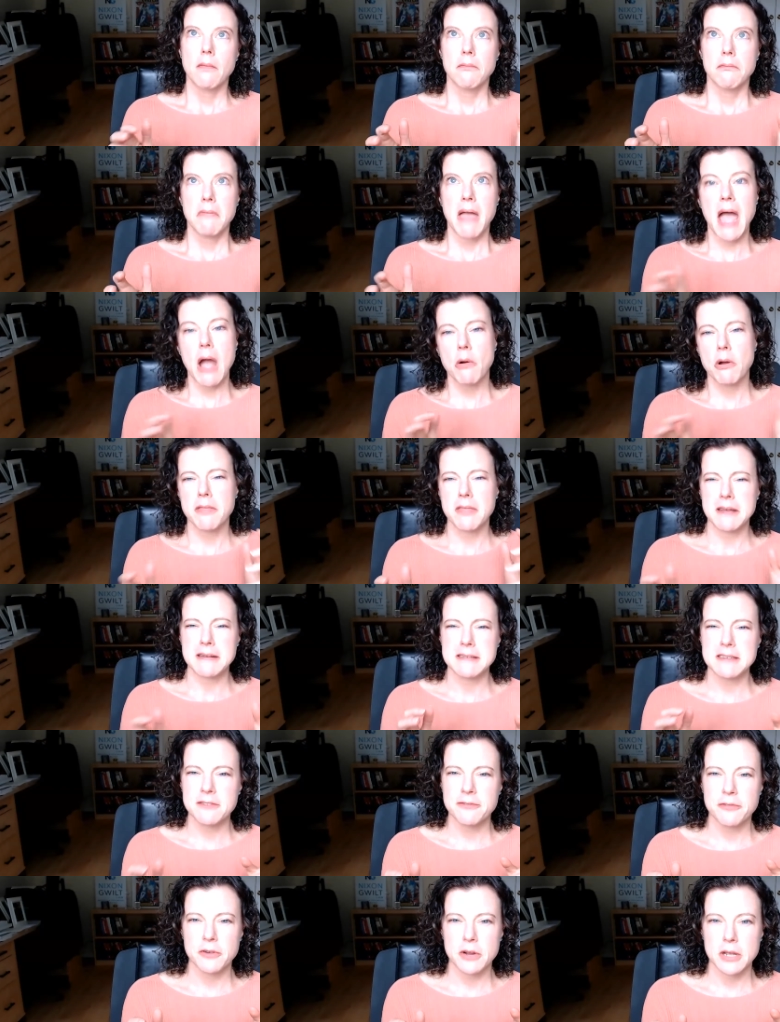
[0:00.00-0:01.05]
how are they
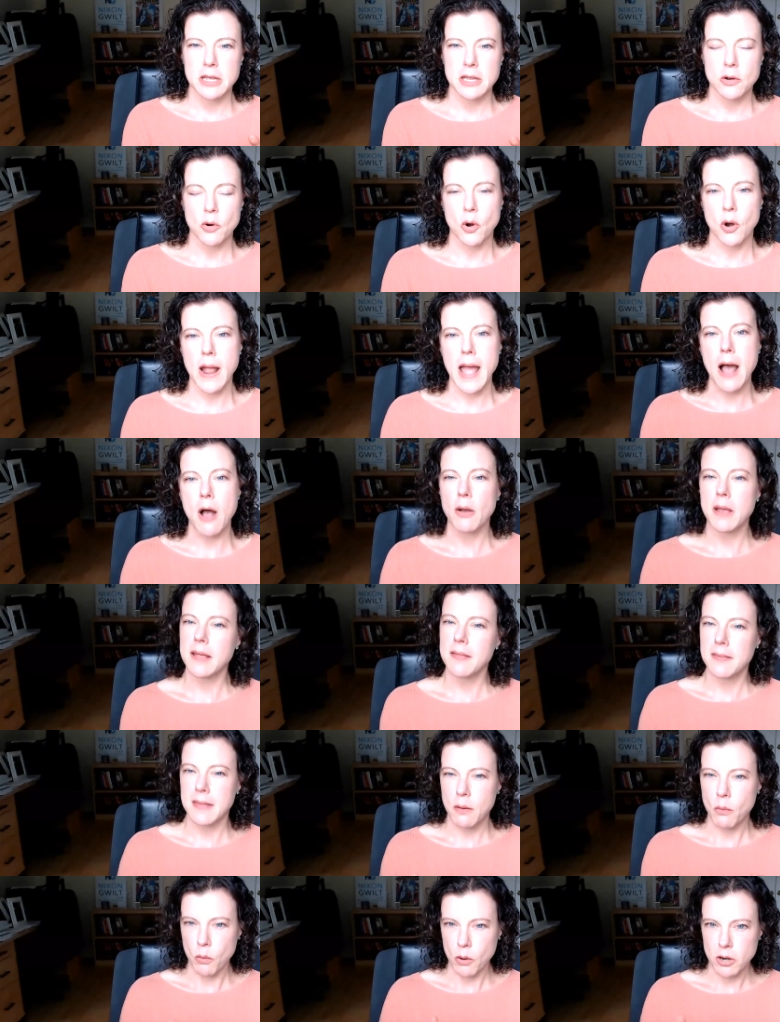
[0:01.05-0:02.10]
different or how can
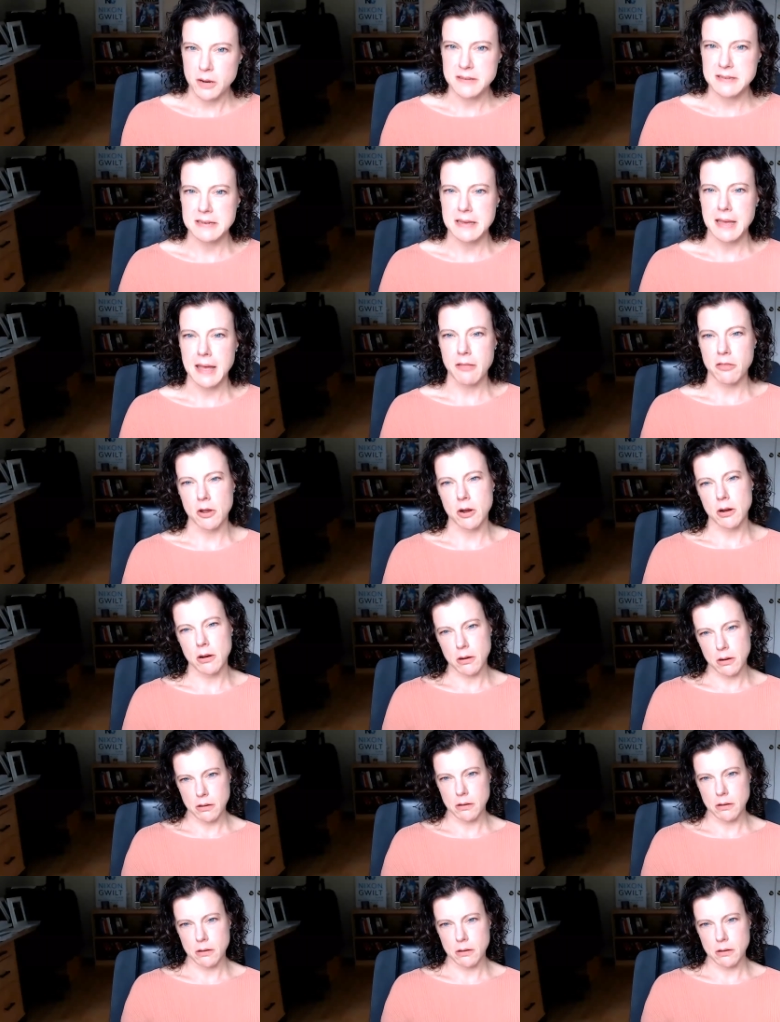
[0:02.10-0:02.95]
they work together